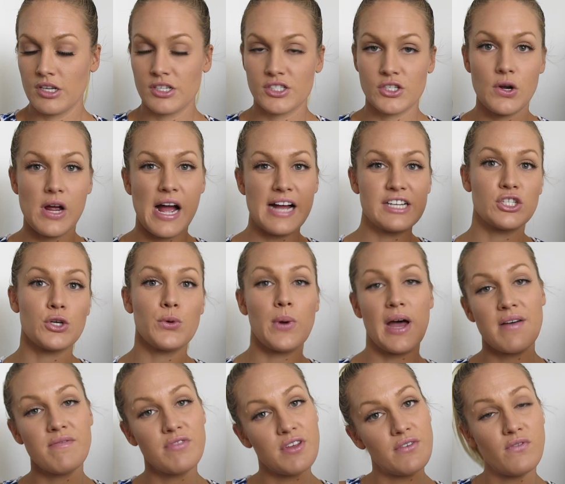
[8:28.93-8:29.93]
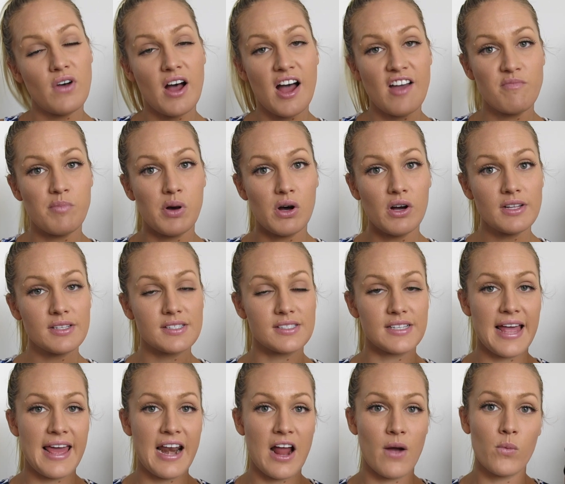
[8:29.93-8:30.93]
So I do have the five
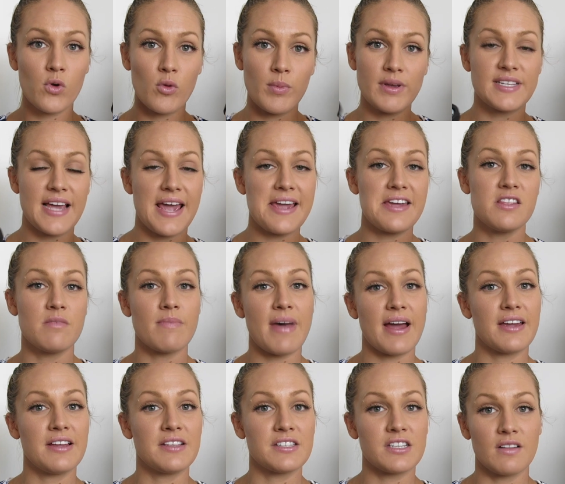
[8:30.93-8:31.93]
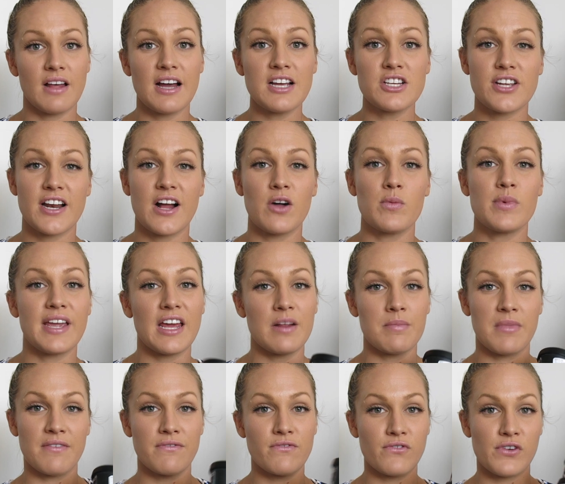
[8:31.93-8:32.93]
pots and I will be taking them back into Lush and I'll be
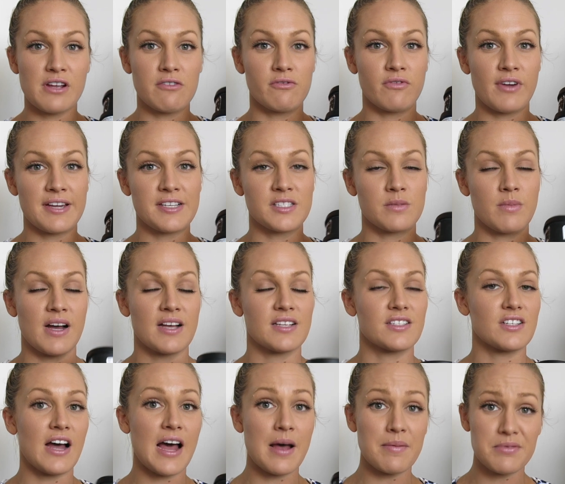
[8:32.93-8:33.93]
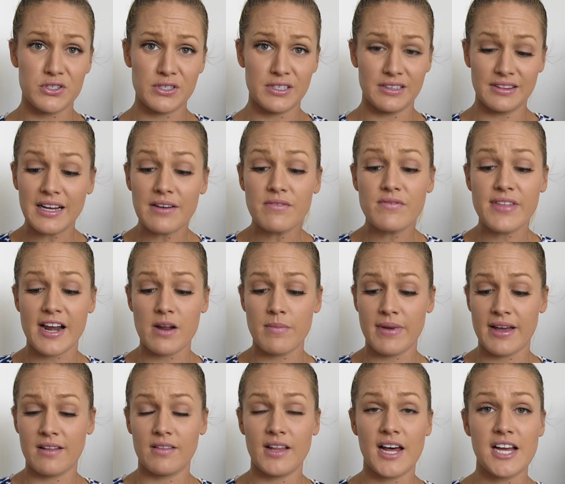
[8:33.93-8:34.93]
getting my free face mask. I absolutely love that
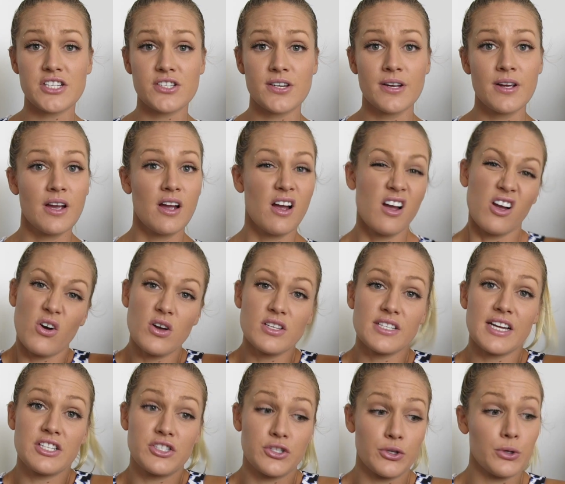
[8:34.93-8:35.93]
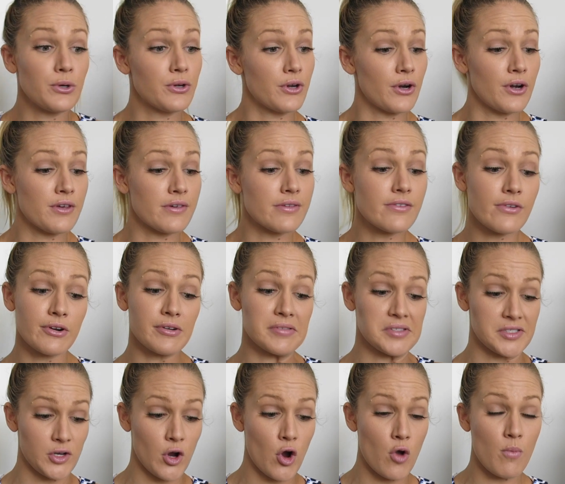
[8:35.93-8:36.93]
about Lush because I do go through
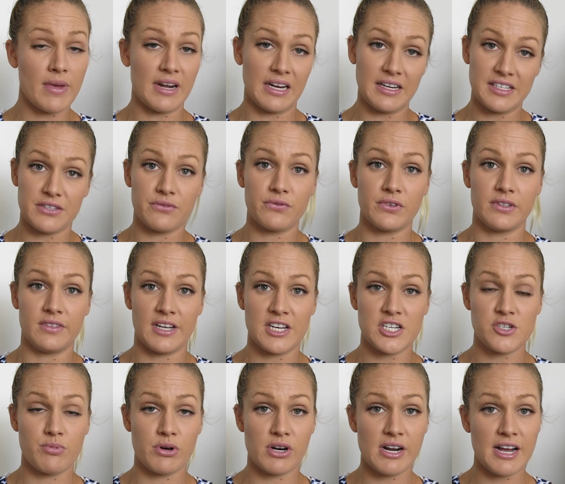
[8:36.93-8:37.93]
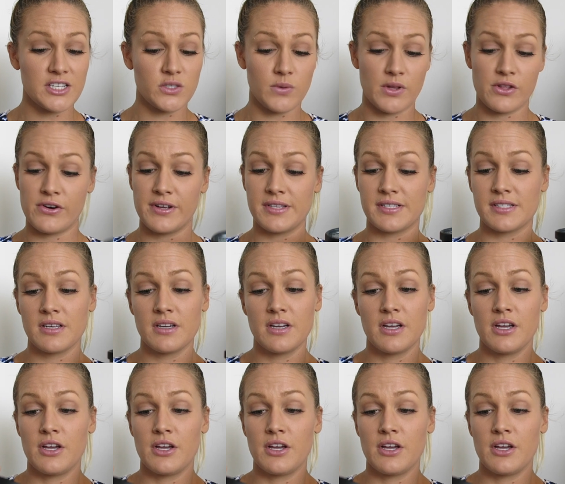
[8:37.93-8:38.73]
so many different Lush products, whether it's,